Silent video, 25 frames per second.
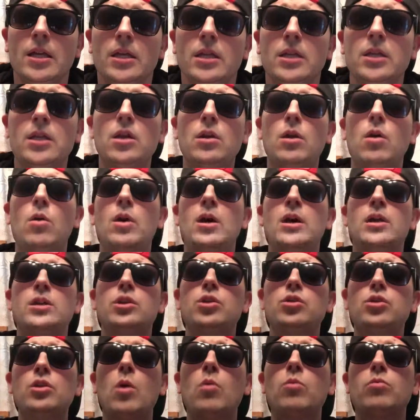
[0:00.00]
You
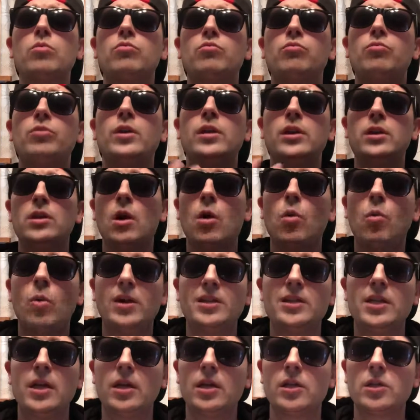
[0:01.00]
don't really know
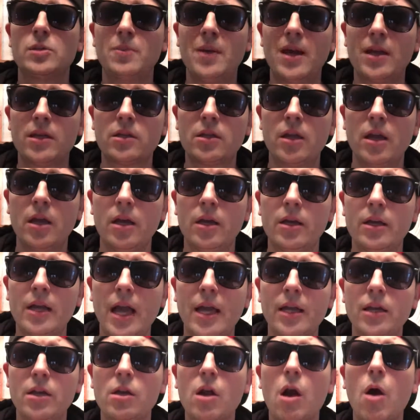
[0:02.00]
what to expect
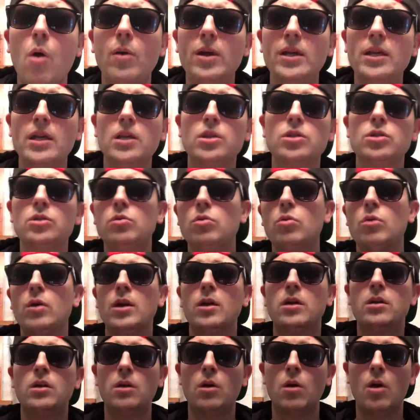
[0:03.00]
kind of going into
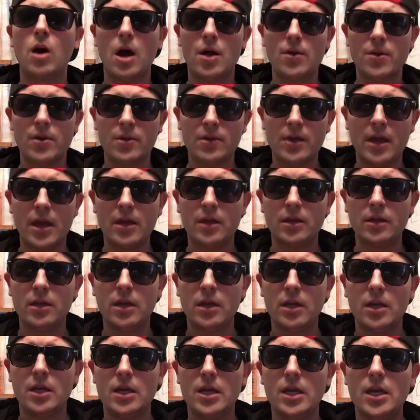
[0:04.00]
it, other than
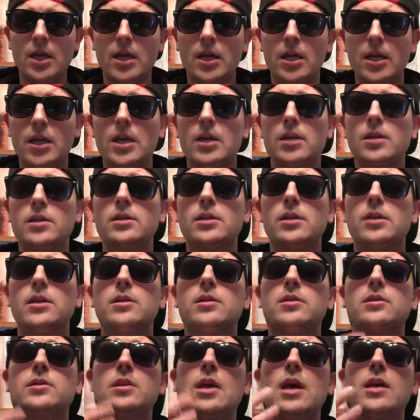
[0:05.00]

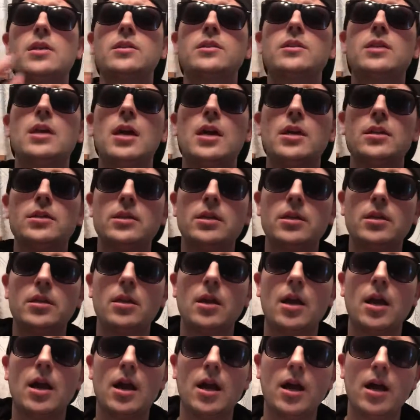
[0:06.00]
it says that
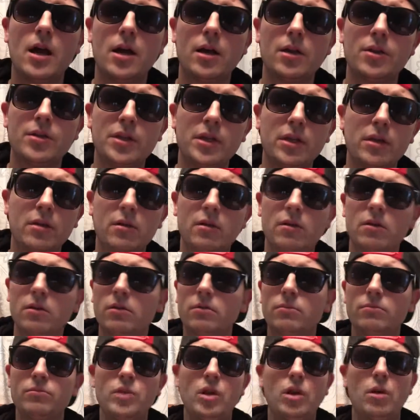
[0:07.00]

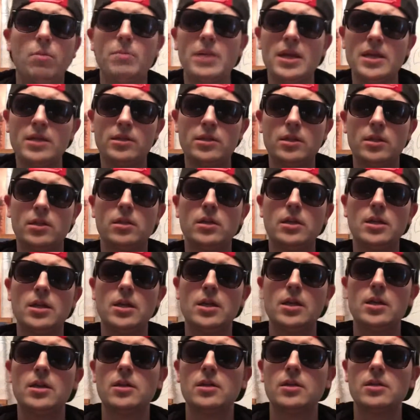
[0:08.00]
there,
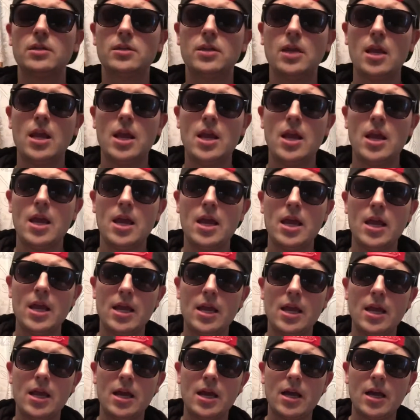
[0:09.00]
basically is
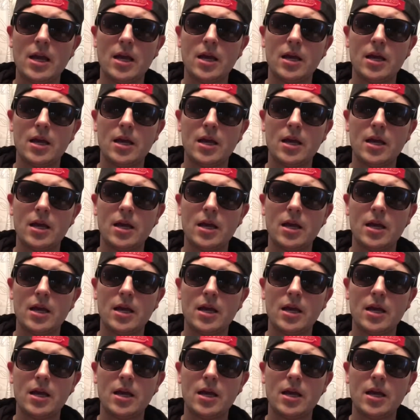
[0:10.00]
a